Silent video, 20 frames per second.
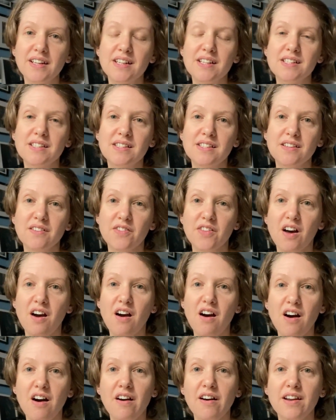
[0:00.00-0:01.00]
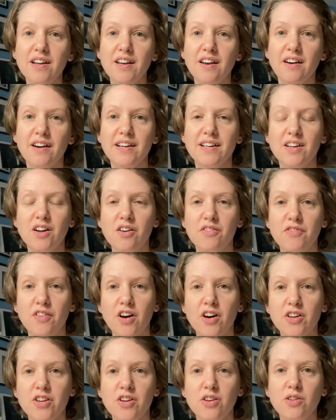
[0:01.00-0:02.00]
is the highlight of
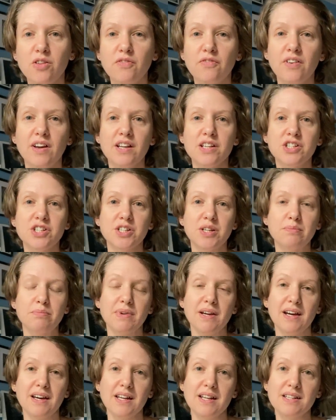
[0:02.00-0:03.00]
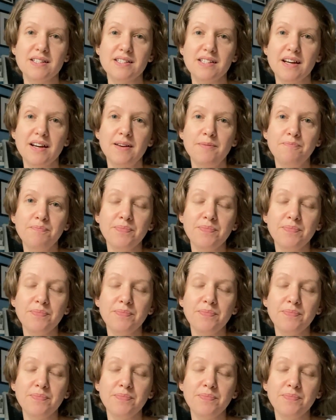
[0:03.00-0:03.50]
our youth fellowship calendar,